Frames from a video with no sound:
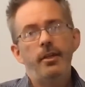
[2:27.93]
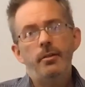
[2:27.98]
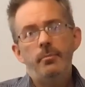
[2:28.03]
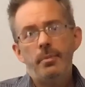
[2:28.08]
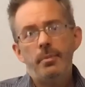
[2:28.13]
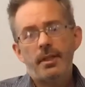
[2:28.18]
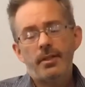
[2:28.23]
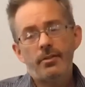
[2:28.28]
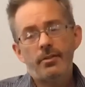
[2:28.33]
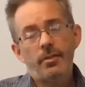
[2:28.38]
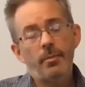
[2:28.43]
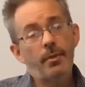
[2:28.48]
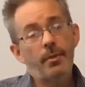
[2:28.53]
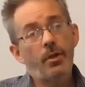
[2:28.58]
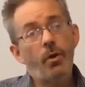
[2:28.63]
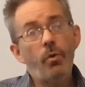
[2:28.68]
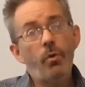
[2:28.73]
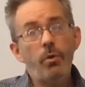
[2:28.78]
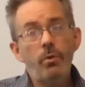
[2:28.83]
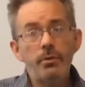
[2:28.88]
because some of
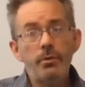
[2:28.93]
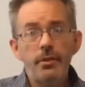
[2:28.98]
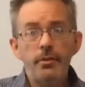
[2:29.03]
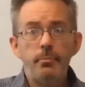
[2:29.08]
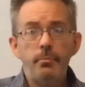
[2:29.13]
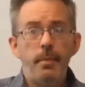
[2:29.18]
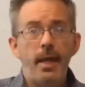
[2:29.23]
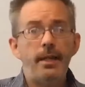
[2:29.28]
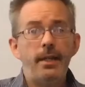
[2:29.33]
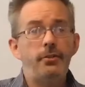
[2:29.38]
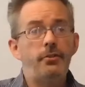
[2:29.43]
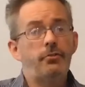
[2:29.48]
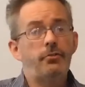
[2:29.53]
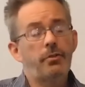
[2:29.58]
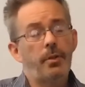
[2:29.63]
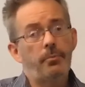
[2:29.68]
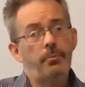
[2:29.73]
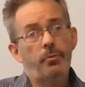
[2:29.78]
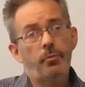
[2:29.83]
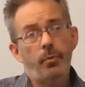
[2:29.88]
the oldest
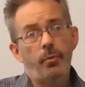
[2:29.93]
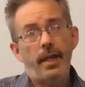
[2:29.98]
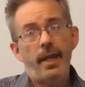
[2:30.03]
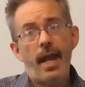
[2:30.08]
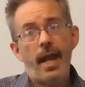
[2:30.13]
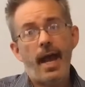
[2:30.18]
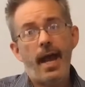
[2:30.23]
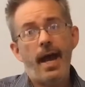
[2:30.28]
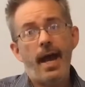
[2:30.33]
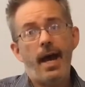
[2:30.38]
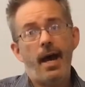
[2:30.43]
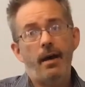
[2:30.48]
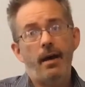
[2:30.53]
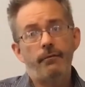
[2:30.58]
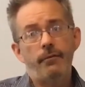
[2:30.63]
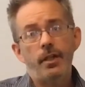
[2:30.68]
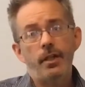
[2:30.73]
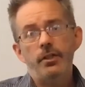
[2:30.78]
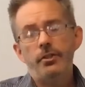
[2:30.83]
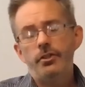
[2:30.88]
manuscripts we have
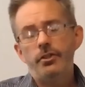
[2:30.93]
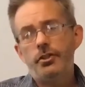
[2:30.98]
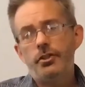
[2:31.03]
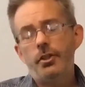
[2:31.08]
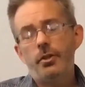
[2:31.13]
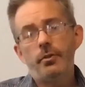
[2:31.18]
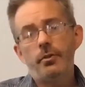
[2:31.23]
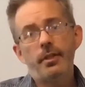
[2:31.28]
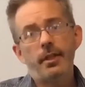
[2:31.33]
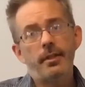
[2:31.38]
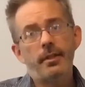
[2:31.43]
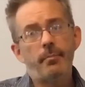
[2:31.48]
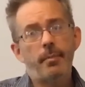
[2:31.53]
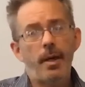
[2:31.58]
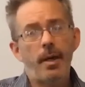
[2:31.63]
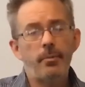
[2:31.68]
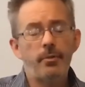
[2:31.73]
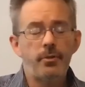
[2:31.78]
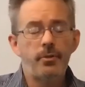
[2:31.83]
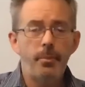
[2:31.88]
show that the
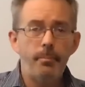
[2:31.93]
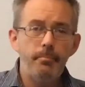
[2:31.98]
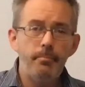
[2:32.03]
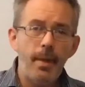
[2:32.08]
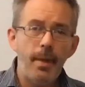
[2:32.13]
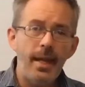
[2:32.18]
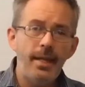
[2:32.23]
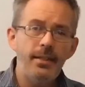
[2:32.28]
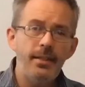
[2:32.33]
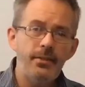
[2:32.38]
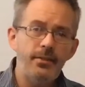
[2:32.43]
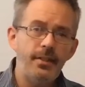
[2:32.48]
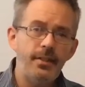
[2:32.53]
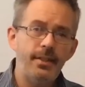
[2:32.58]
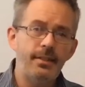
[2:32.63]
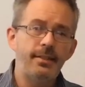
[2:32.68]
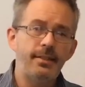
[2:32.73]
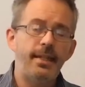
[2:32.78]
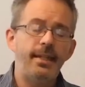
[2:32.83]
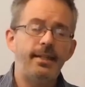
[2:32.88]
Bible is
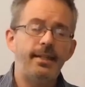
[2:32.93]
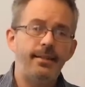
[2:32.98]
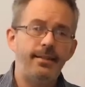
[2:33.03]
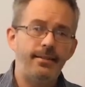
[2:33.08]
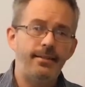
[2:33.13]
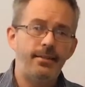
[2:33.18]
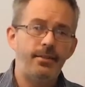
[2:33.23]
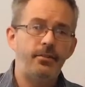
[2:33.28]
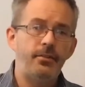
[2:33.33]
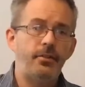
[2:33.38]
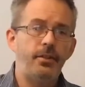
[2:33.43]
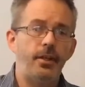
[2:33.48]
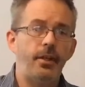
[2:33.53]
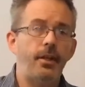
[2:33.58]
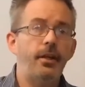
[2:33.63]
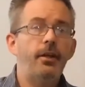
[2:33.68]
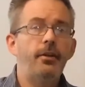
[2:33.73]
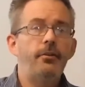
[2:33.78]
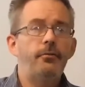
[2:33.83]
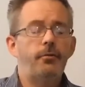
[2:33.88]
amazingly consistent
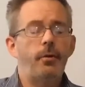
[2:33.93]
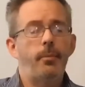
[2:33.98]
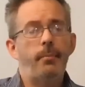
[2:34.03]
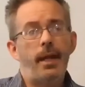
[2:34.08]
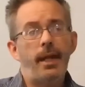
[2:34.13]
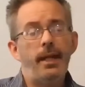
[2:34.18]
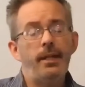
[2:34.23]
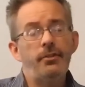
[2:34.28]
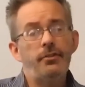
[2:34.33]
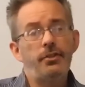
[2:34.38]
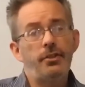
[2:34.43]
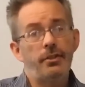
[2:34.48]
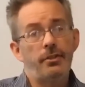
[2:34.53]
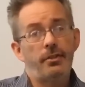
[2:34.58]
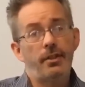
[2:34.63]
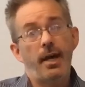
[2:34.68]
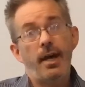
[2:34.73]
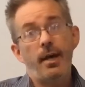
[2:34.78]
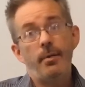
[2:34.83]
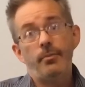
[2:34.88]
from ancient
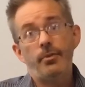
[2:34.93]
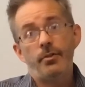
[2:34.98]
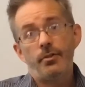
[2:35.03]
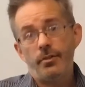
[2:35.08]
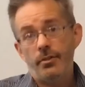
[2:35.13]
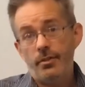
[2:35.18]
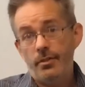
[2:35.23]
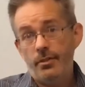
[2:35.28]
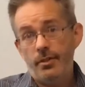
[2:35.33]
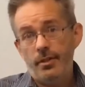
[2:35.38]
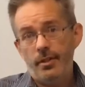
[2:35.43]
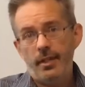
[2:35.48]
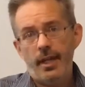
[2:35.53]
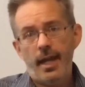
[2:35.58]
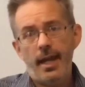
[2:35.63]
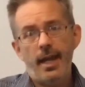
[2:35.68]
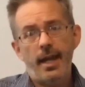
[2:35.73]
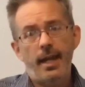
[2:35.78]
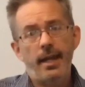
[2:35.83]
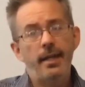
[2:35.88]
times to
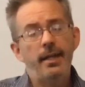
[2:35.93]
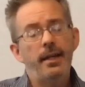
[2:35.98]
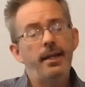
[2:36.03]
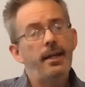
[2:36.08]
today.